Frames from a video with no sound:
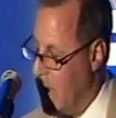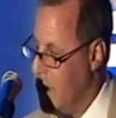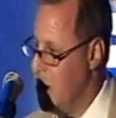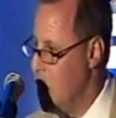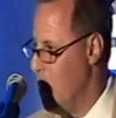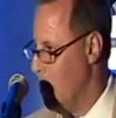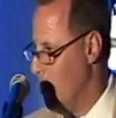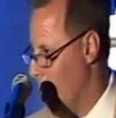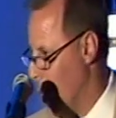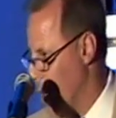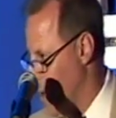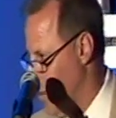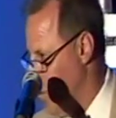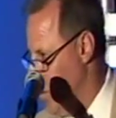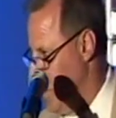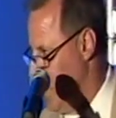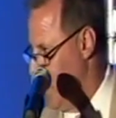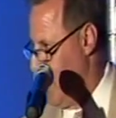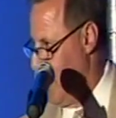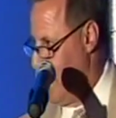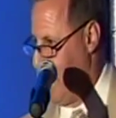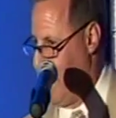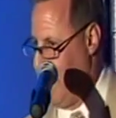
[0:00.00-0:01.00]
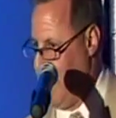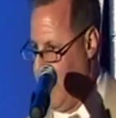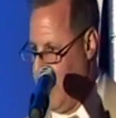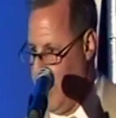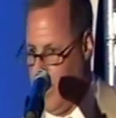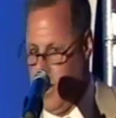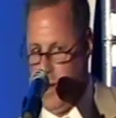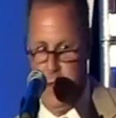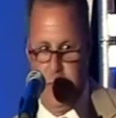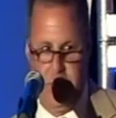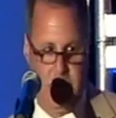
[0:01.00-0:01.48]
know Mark would have
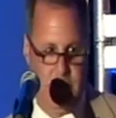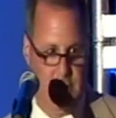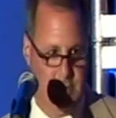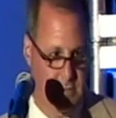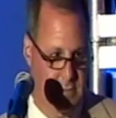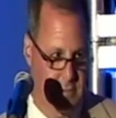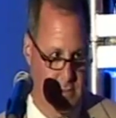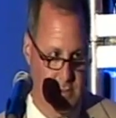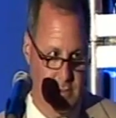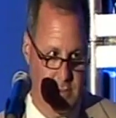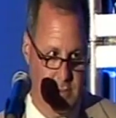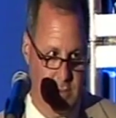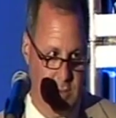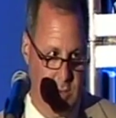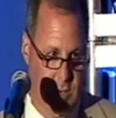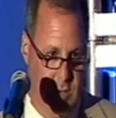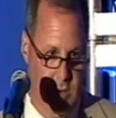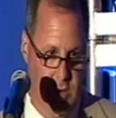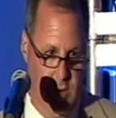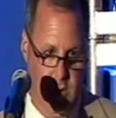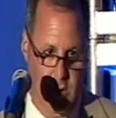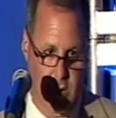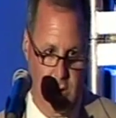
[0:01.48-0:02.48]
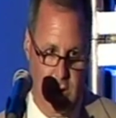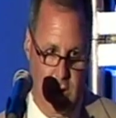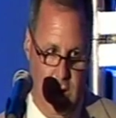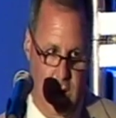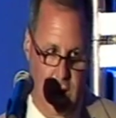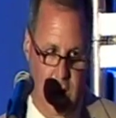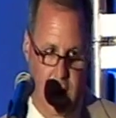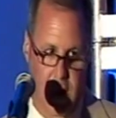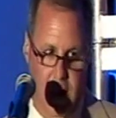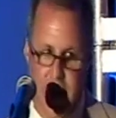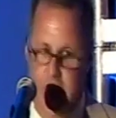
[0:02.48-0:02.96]
preferred
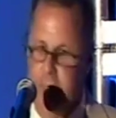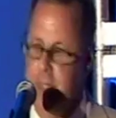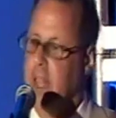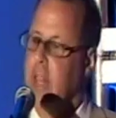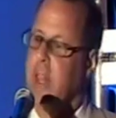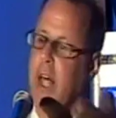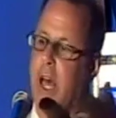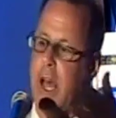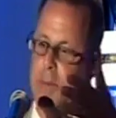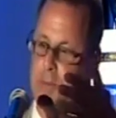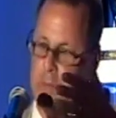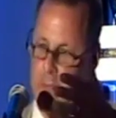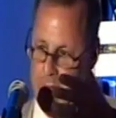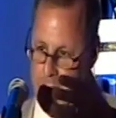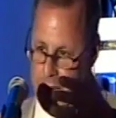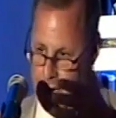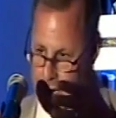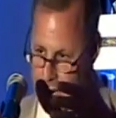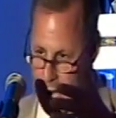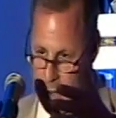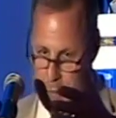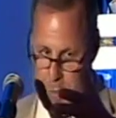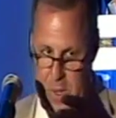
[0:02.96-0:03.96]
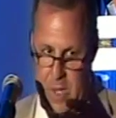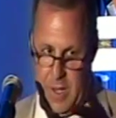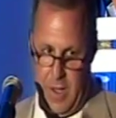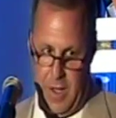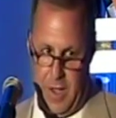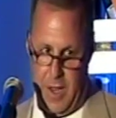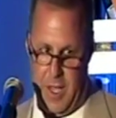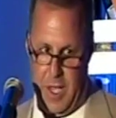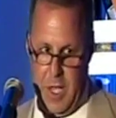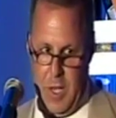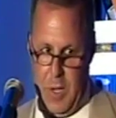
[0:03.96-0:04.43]
the limelight not be on
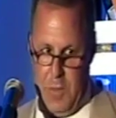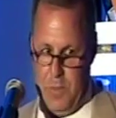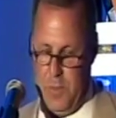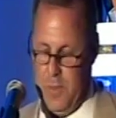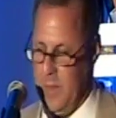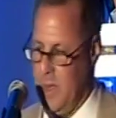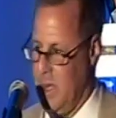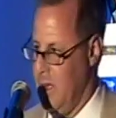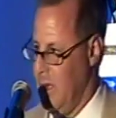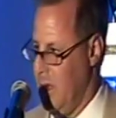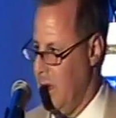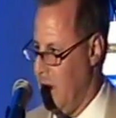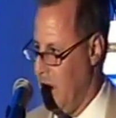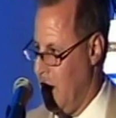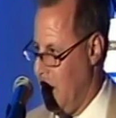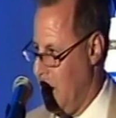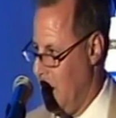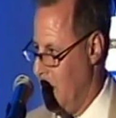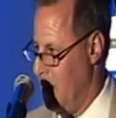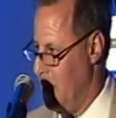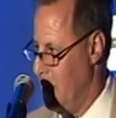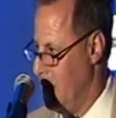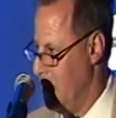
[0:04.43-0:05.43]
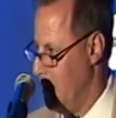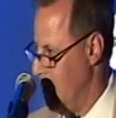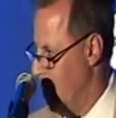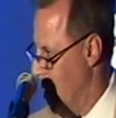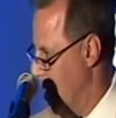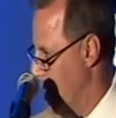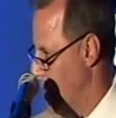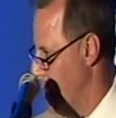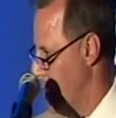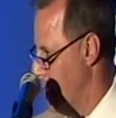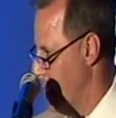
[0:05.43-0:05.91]
him.
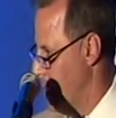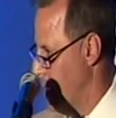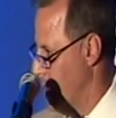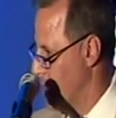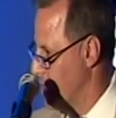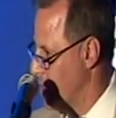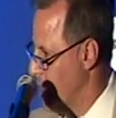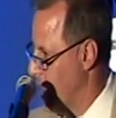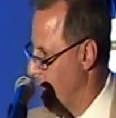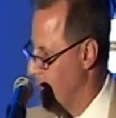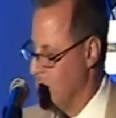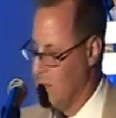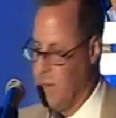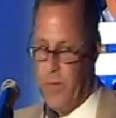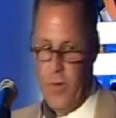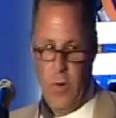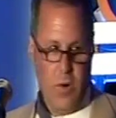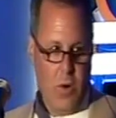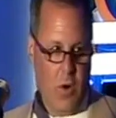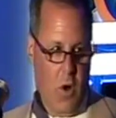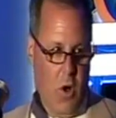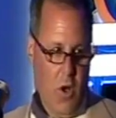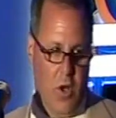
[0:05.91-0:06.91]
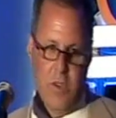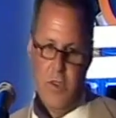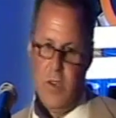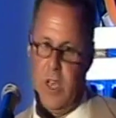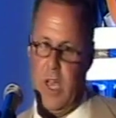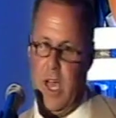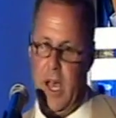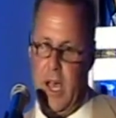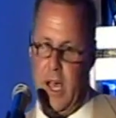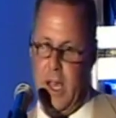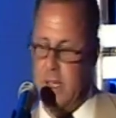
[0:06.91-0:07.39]
That a chance for all you
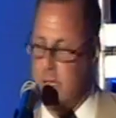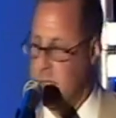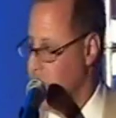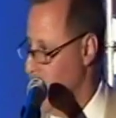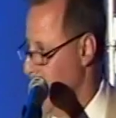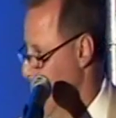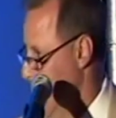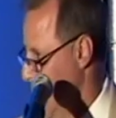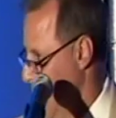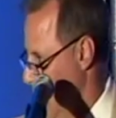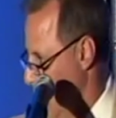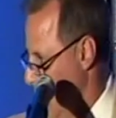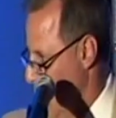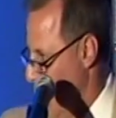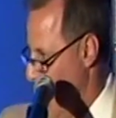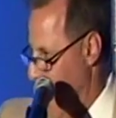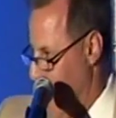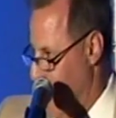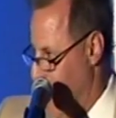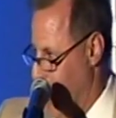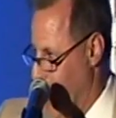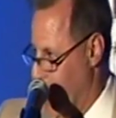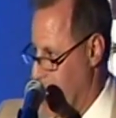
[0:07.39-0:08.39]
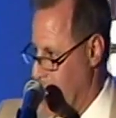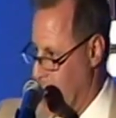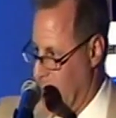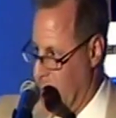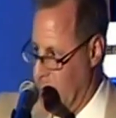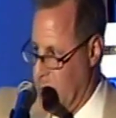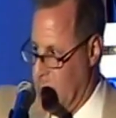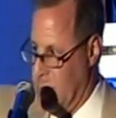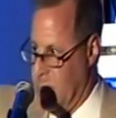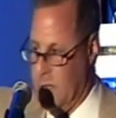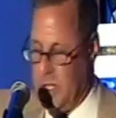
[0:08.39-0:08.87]
guys, the Mount Vernon
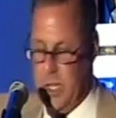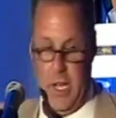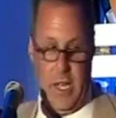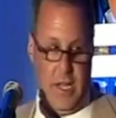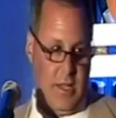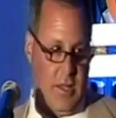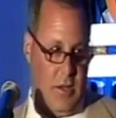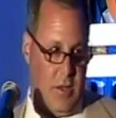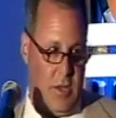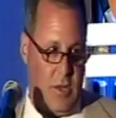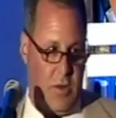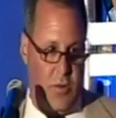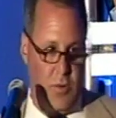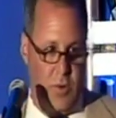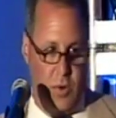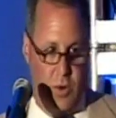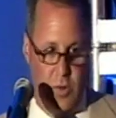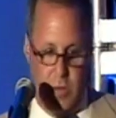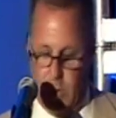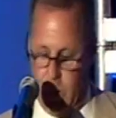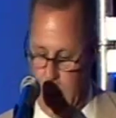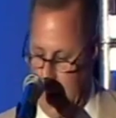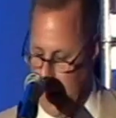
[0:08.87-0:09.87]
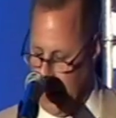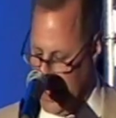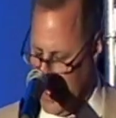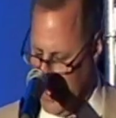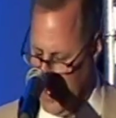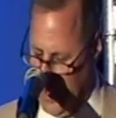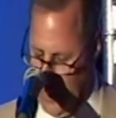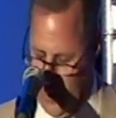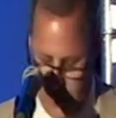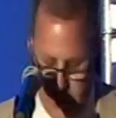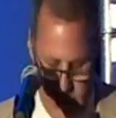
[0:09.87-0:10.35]
crew, the Chantilly crew, the
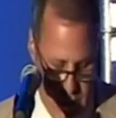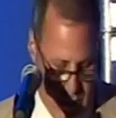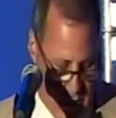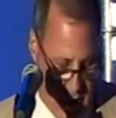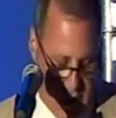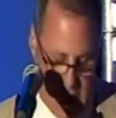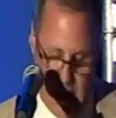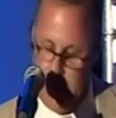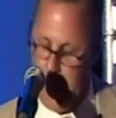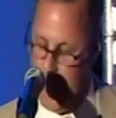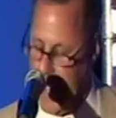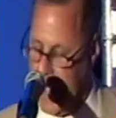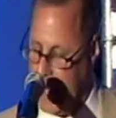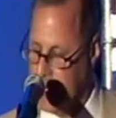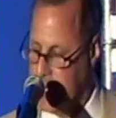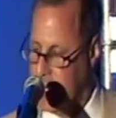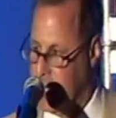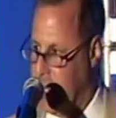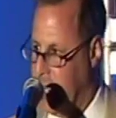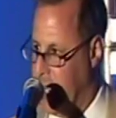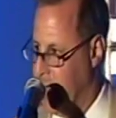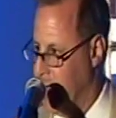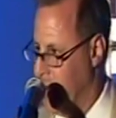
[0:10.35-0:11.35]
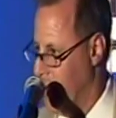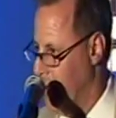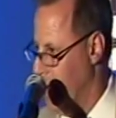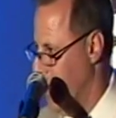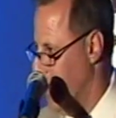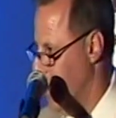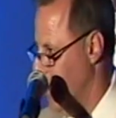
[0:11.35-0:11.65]
Robinson crew, to get back together